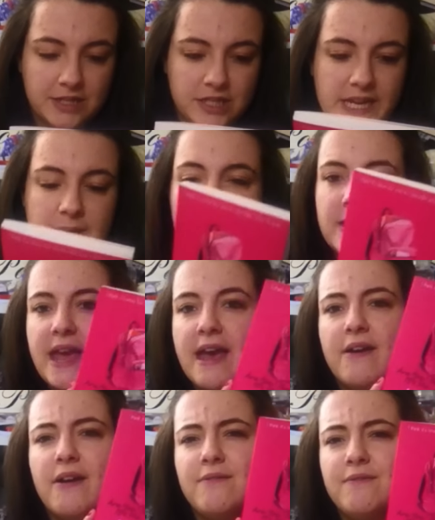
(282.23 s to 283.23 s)
actually, but
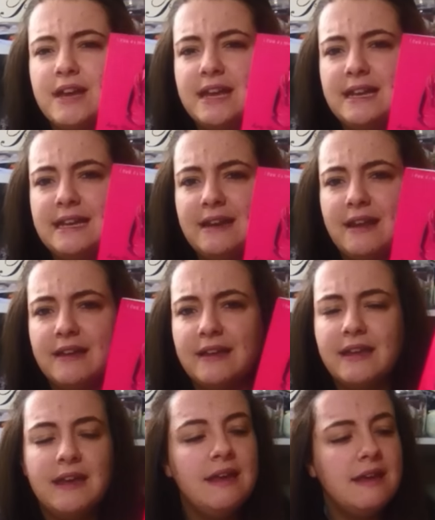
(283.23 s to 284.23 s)
yeah, I really
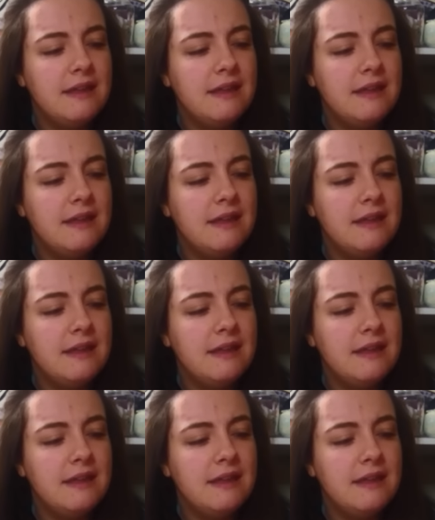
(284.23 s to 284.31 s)
like